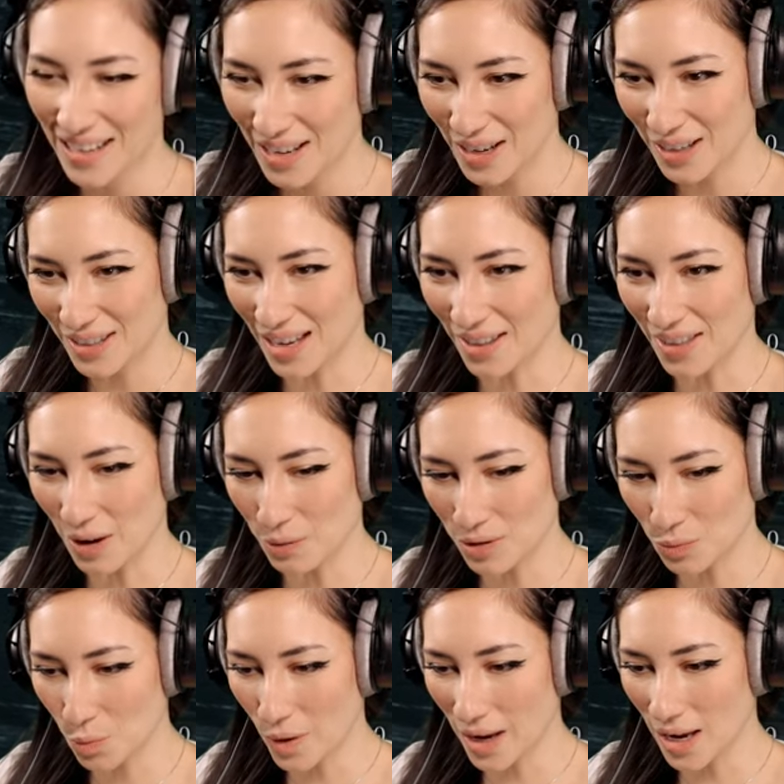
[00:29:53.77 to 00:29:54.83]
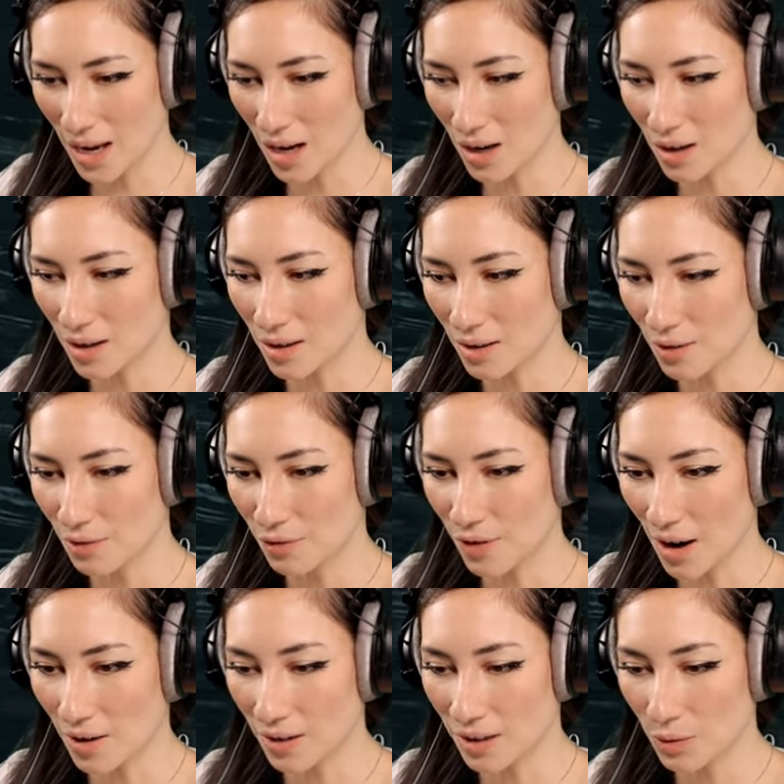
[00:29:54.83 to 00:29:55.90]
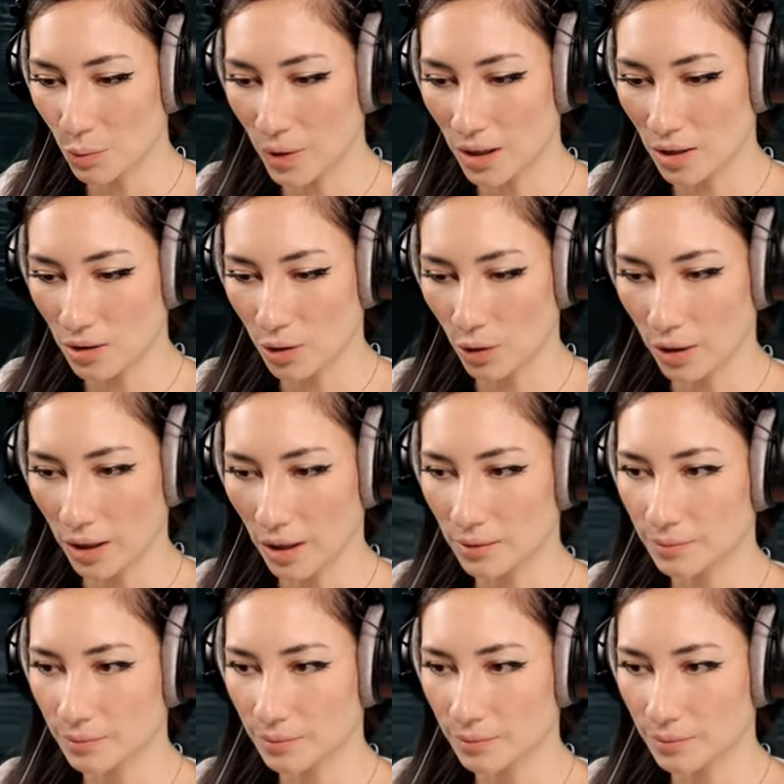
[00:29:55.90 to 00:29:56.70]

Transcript: yeah, that was weird. Very weird looking.